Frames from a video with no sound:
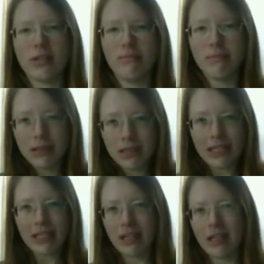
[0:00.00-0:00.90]

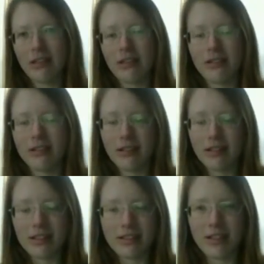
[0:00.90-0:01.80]
completely?
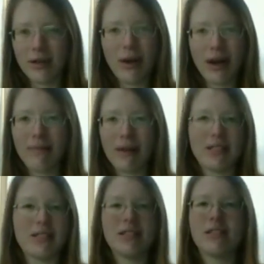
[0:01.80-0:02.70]
So I
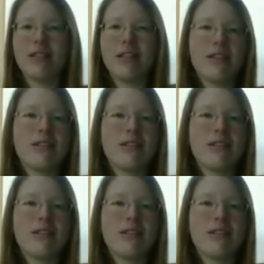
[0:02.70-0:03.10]
basically